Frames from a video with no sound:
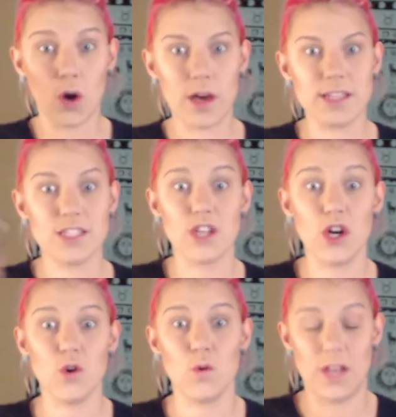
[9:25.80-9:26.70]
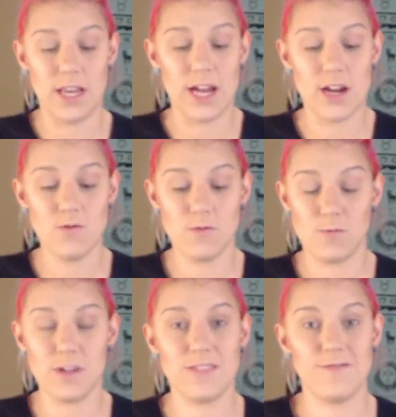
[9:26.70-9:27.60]
Okay, so now
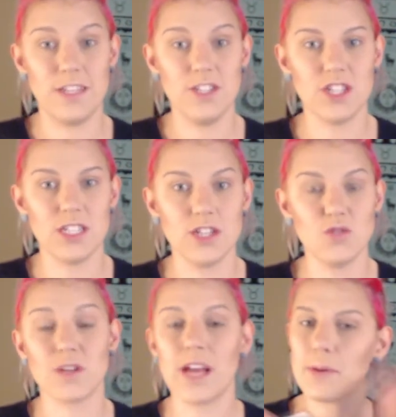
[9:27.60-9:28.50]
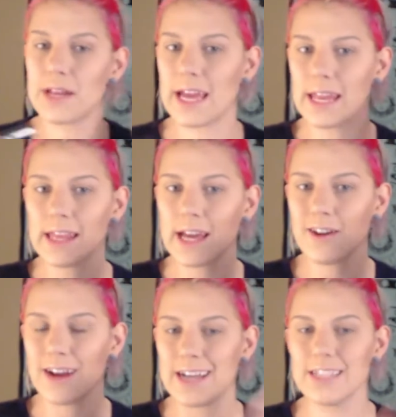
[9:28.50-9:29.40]
with finishing touch, we're not putting anything on
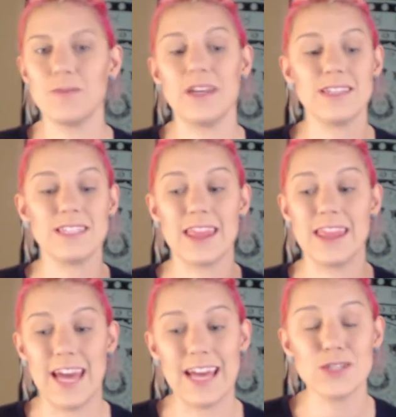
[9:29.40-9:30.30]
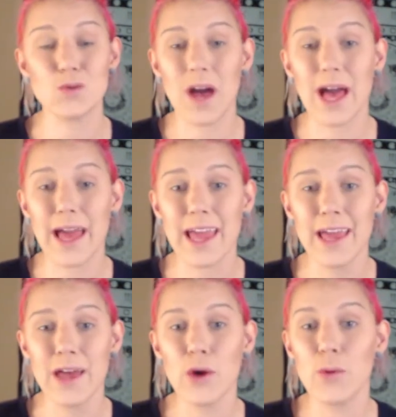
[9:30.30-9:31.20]
our eyes because that is why
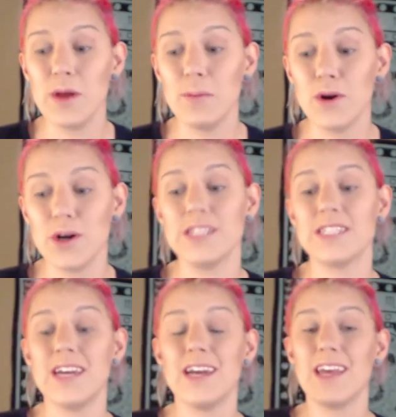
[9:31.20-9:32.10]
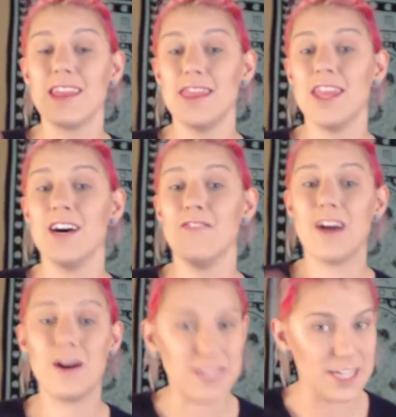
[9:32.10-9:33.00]
we put the
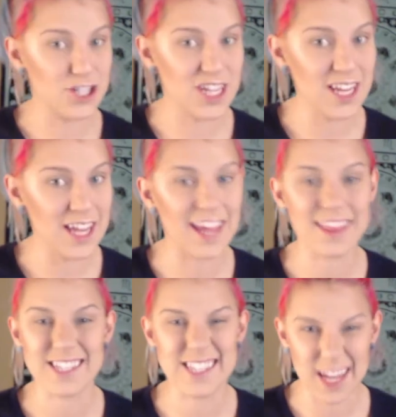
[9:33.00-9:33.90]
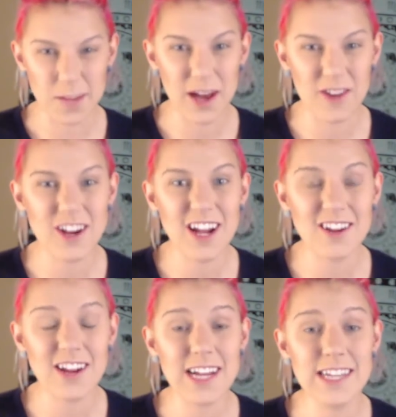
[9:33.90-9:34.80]
foundation and the setting powder on
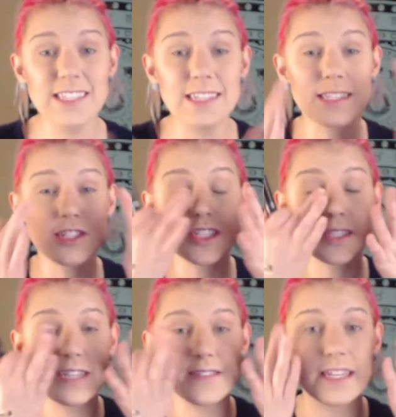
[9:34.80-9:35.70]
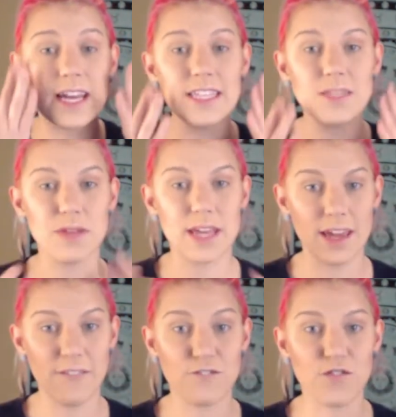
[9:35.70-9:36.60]
our eyes, because it just leaves a nice
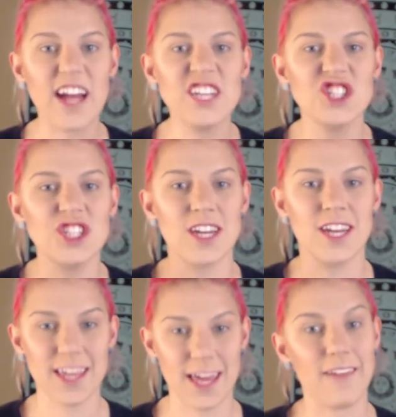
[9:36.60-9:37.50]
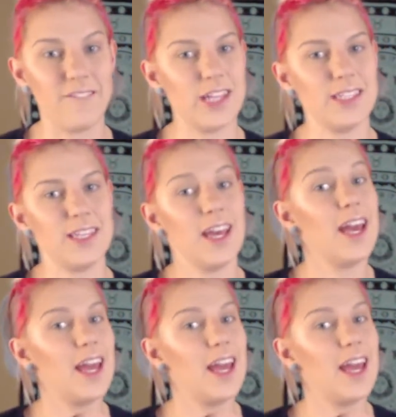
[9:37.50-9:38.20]
blank, fresh canvas.